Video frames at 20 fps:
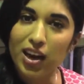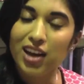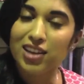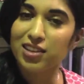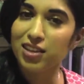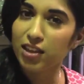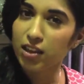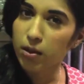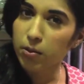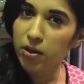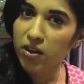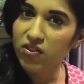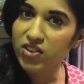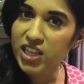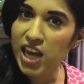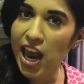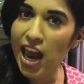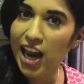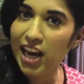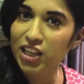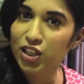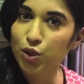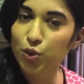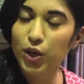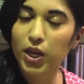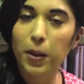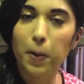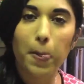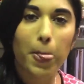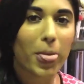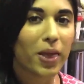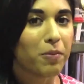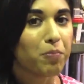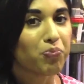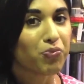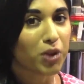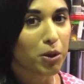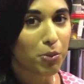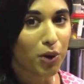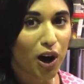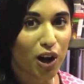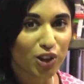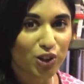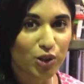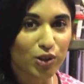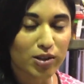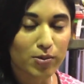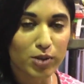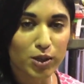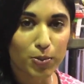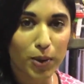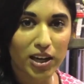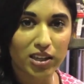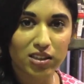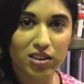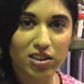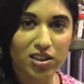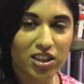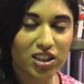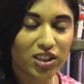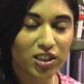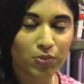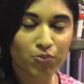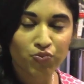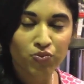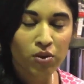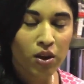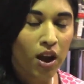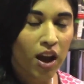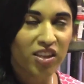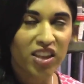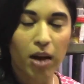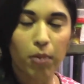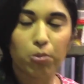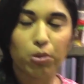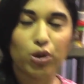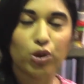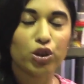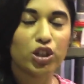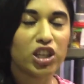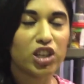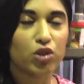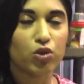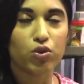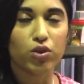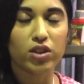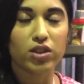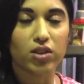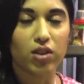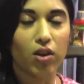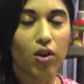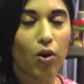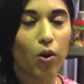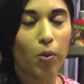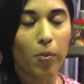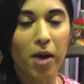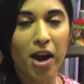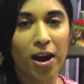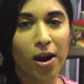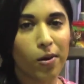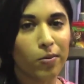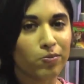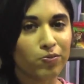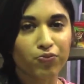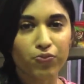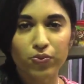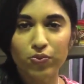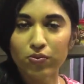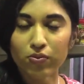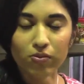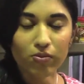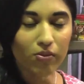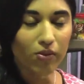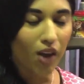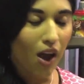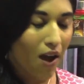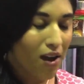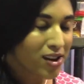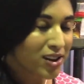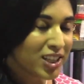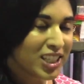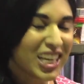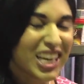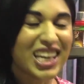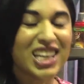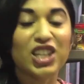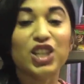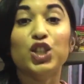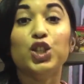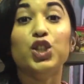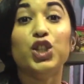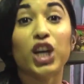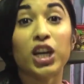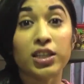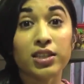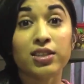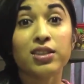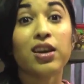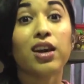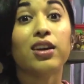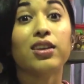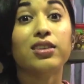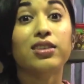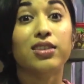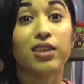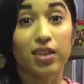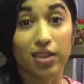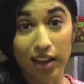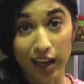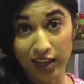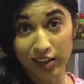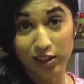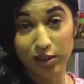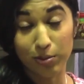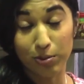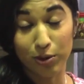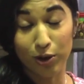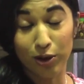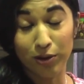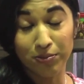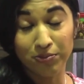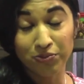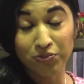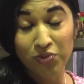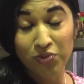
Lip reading: Has a little bit of tang to it, but also some spiciness. And that blue cheese drizzle, oh man, it is just delectable.